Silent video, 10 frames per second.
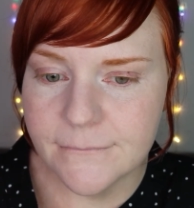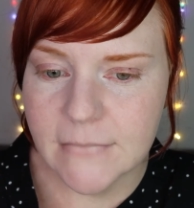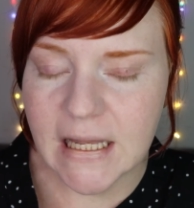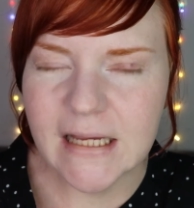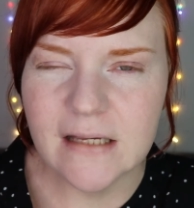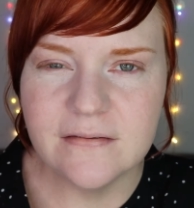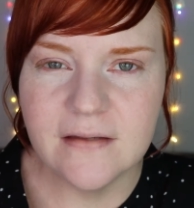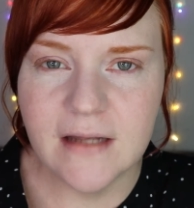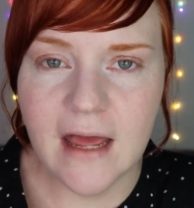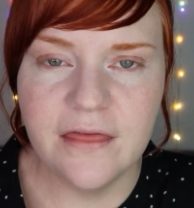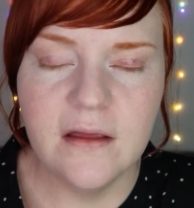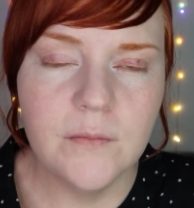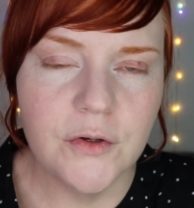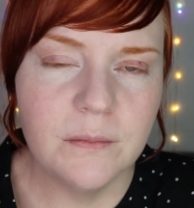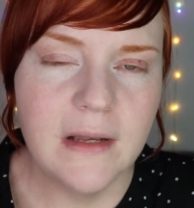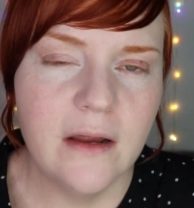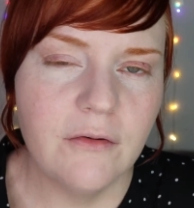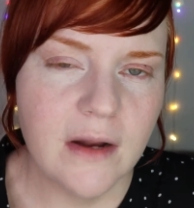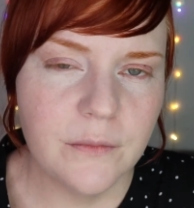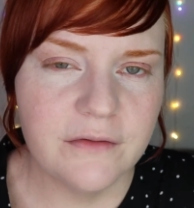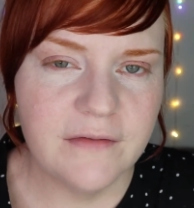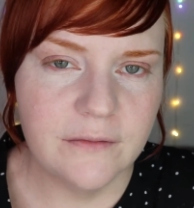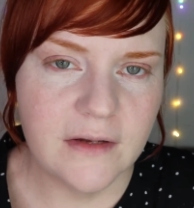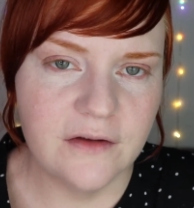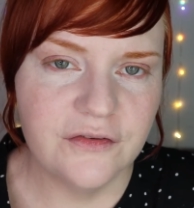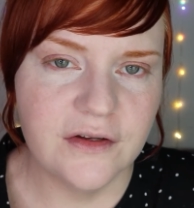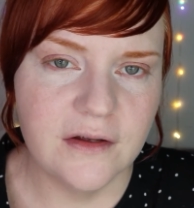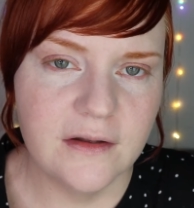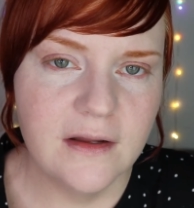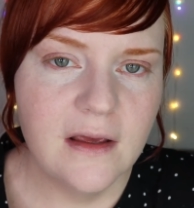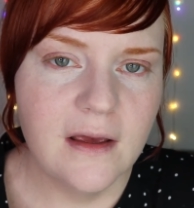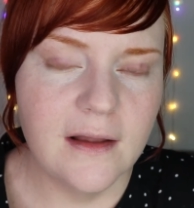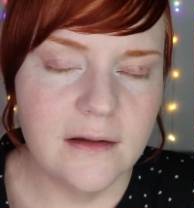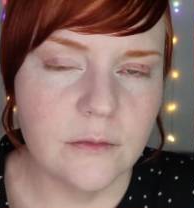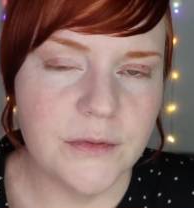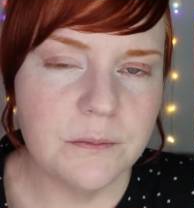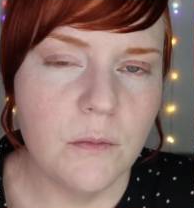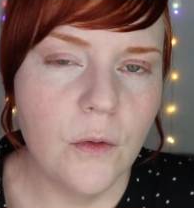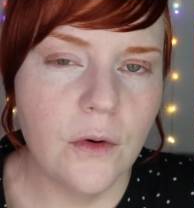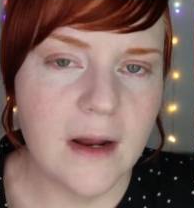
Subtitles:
Like I said, I think I'm going to play around with the foundation a little bit more.